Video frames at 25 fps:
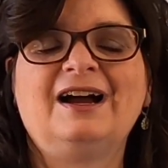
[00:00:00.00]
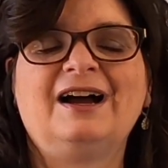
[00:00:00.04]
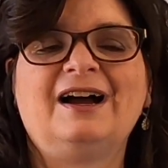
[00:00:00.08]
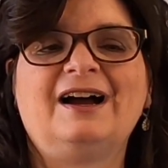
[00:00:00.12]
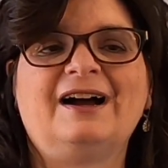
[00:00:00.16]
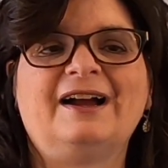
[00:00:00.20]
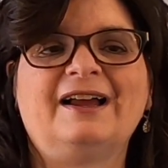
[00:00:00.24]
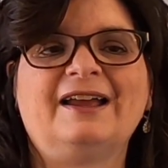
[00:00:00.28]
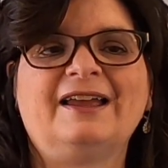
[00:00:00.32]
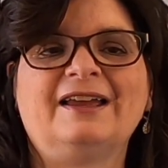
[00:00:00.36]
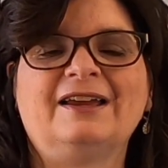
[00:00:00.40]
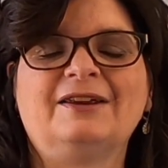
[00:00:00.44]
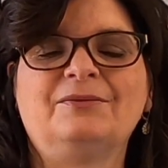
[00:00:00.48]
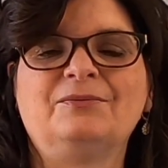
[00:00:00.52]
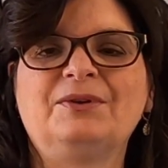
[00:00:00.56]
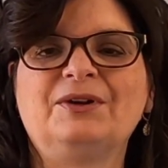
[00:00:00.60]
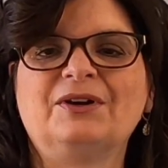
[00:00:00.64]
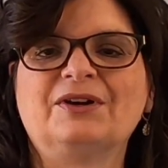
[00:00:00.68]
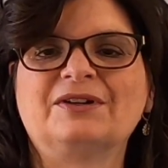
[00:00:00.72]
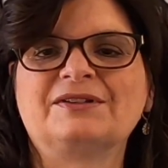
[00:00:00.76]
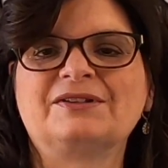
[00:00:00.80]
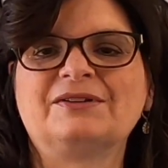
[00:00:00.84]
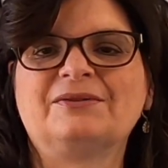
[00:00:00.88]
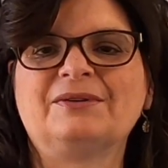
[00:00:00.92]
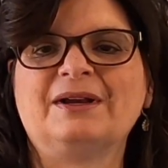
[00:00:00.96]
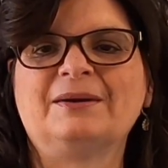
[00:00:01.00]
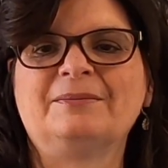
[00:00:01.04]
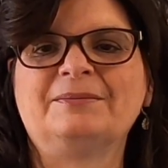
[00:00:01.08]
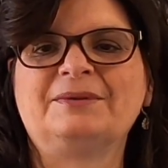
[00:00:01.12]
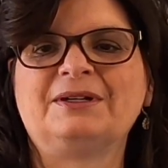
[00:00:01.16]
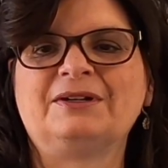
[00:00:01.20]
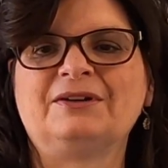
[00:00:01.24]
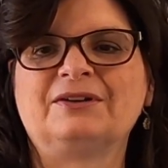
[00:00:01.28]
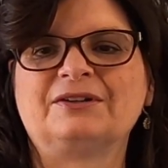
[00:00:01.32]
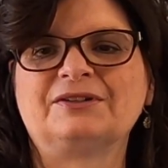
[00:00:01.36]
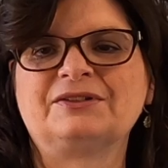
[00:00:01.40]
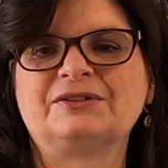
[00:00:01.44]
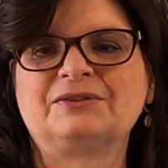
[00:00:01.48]
And we also
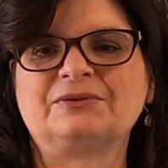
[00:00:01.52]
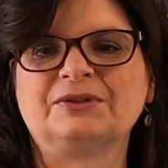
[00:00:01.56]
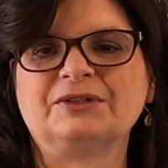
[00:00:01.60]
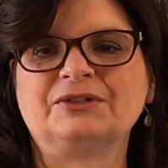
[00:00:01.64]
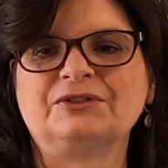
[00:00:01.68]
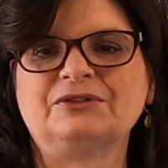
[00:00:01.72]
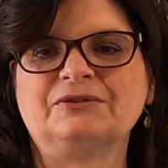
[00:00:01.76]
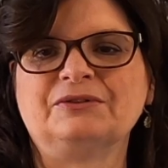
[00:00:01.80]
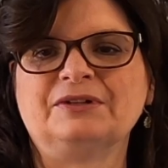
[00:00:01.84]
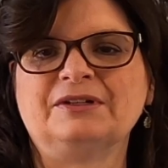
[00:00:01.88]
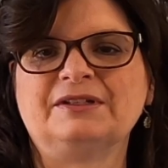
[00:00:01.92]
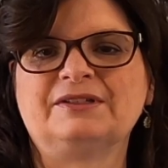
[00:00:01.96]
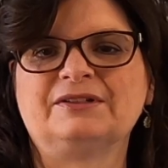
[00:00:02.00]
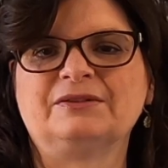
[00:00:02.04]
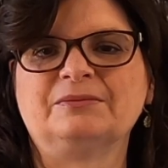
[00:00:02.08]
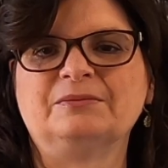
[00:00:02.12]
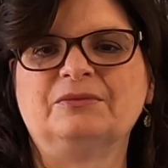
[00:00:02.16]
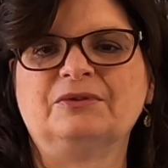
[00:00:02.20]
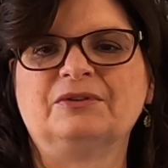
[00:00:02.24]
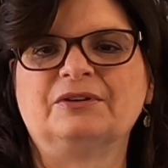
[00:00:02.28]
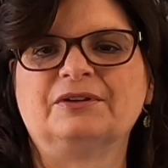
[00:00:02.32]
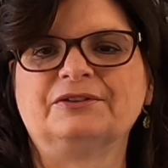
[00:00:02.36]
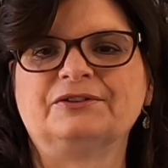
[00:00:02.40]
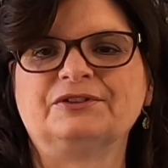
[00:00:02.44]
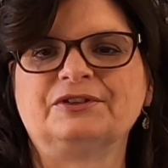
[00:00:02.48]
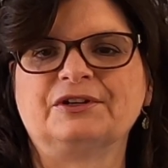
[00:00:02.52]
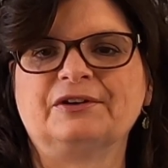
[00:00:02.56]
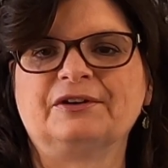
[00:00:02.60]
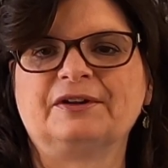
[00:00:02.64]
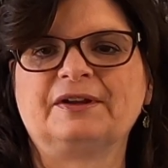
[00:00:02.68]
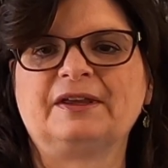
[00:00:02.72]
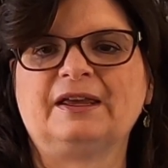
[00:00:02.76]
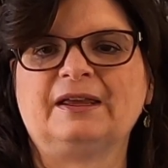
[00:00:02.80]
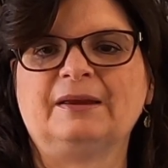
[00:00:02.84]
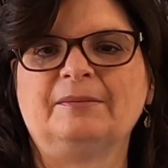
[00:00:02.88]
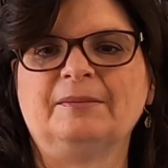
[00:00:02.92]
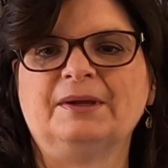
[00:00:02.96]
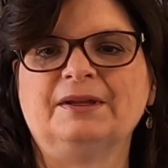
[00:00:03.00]
emptied our storage unit, so more junk
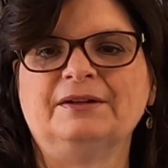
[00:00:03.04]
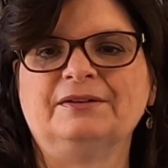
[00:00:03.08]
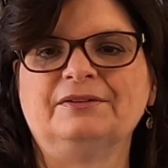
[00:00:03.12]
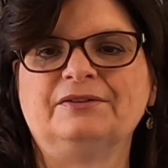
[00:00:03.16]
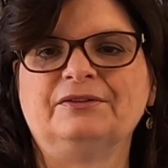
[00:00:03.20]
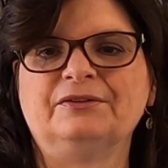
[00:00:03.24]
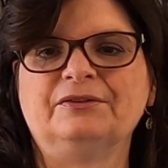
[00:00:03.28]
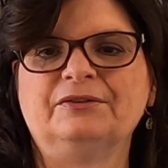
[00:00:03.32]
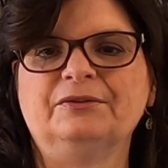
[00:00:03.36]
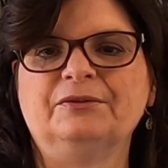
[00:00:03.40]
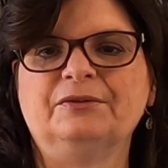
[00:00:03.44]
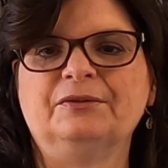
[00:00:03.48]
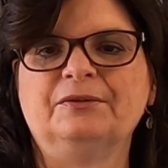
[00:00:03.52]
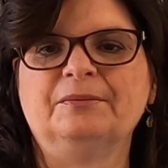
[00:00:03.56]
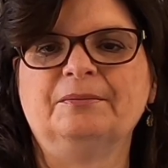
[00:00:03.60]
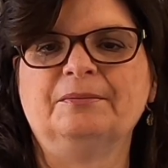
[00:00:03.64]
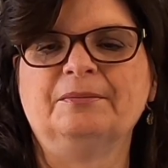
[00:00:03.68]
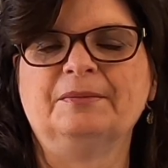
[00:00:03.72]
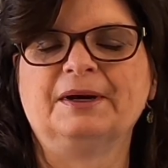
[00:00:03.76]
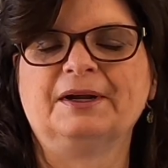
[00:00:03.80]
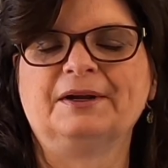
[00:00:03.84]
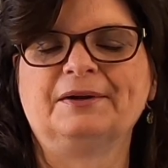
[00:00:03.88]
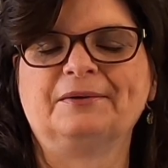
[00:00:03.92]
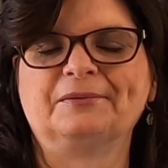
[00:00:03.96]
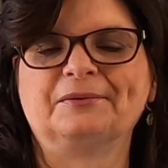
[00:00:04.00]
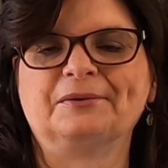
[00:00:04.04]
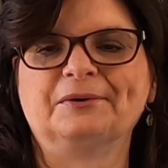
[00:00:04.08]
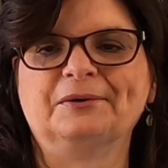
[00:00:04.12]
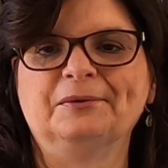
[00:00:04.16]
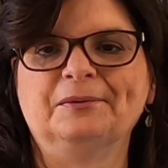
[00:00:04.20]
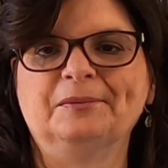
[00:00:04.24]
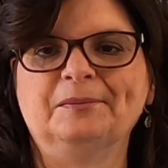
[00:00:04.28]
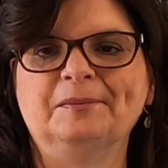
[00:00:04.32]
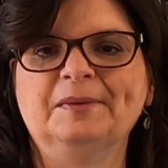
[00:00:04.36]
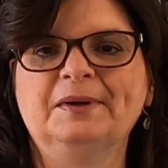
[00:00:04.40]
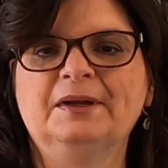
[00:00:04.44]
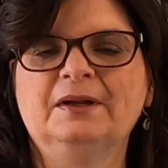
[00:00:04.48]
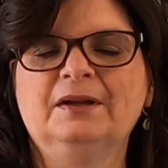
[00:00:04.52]
came into my
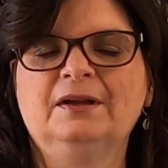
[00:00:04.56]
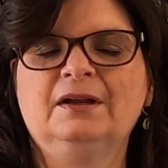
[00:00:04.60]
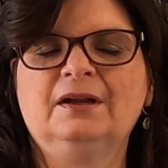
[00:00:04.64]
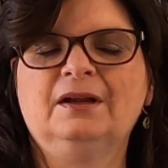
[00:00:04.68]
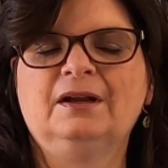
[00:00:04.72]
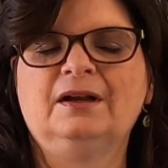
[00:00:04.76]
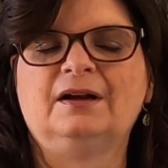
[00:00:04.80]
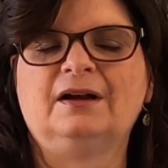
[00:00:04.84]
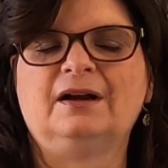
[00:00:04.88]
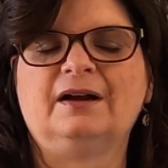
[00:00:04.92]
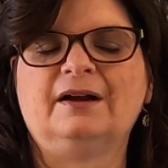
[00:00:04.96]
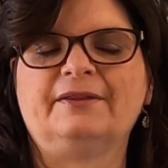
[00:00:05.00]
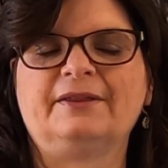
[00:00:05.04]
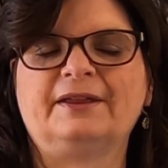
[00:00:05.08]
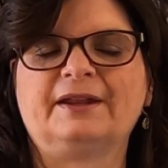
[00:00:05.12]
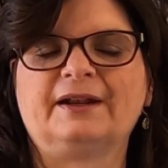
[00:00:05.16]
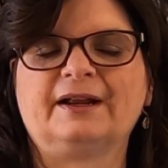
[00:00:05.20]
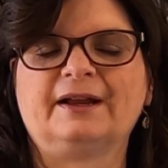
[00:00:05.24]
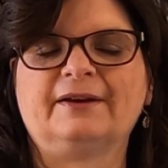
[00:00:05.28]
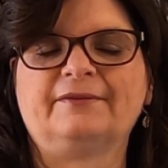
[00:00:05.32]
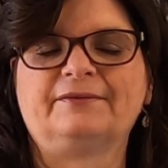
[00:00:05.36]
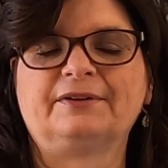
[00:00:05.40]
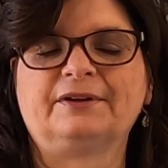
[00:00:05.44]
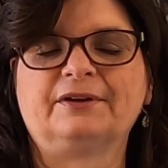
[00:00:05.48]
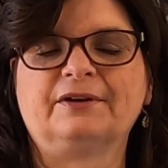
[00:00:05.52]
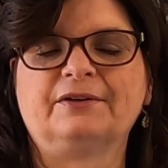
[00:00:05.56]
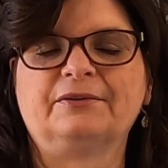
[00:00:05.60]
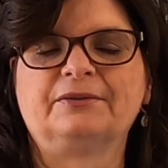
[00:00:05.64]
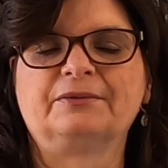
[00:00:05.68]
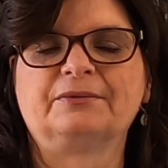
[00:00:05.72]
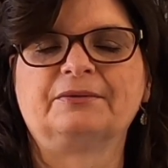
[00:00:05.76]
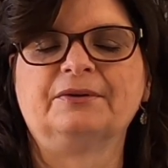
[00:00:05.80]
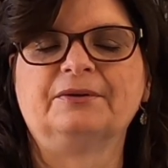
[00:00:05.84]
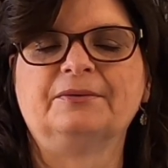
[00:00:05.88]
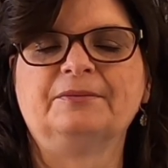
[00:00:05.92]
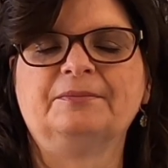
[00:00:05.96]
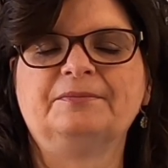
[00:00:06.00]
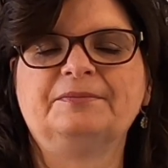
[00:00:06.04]
room that I have to go
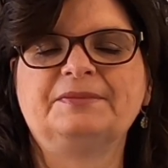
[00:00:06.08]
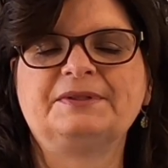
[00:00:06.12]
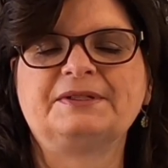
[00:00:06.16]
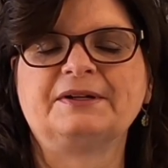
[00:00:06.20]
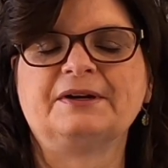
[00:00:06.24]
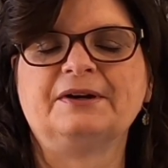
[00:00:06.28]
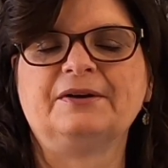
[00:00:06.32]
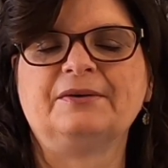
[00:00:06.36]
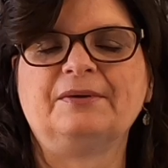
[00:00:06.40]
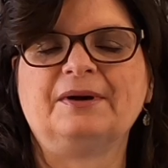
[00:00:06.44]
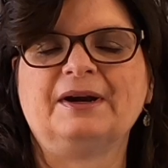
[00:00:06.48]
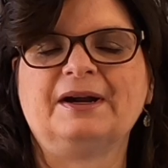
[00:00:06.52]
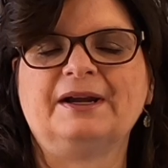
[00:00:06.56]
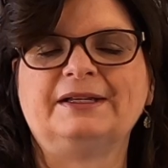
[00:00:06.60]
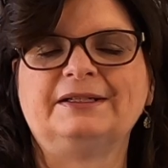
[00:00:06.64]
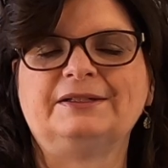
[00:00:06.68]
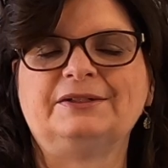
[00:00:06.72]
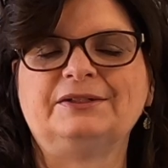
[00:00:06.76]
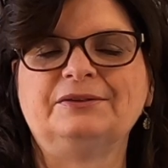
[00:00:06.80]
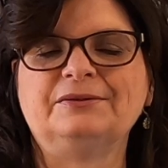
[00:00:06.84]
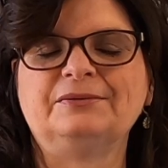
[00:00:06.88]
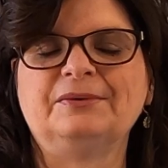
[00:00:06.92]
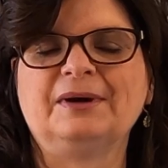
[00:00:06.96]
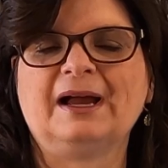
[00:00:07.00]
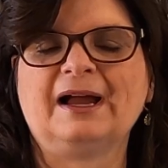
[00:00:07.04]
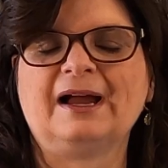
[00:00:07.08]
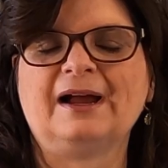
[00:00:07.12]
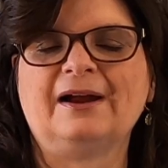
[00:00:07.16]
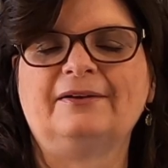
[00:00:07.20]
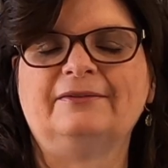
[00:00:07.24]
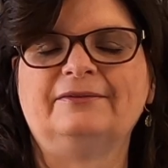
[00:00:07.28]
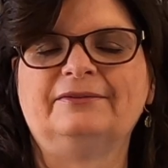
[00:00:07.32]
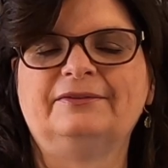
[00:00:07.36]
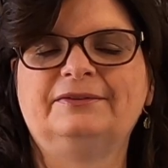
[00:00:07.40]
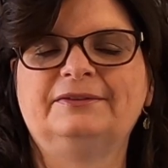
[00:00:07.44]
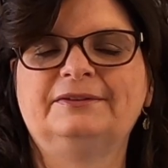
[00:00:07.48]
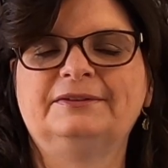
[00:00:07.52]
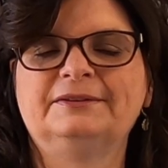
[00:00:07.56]
through. So I do
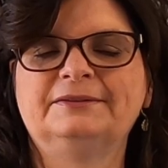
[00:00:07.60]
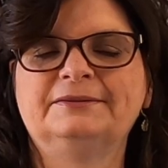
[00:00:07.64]
have,